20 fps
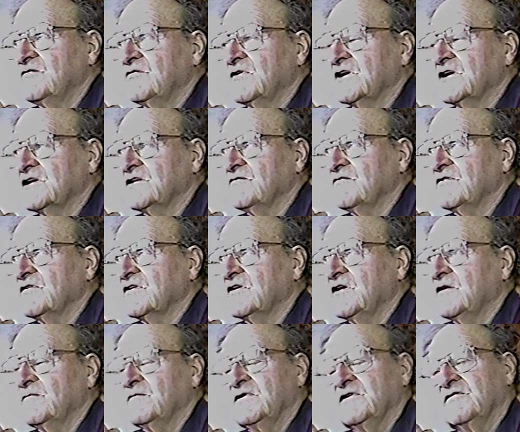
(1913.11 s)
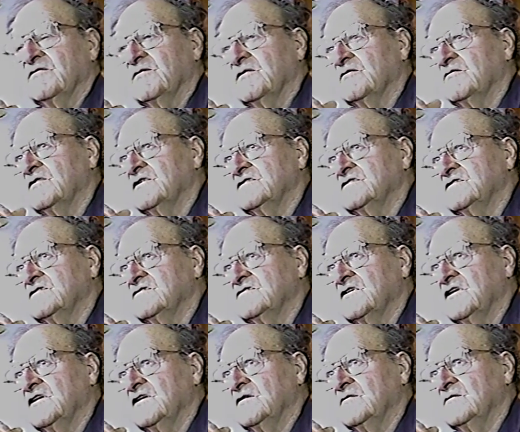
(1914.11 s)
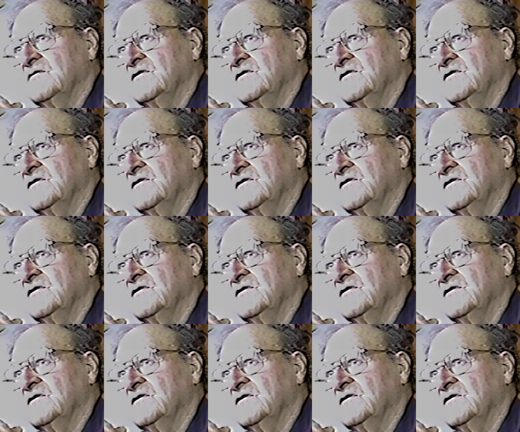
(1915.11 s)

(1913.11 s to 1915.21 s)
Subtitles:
working for companies, but it wasn't the same.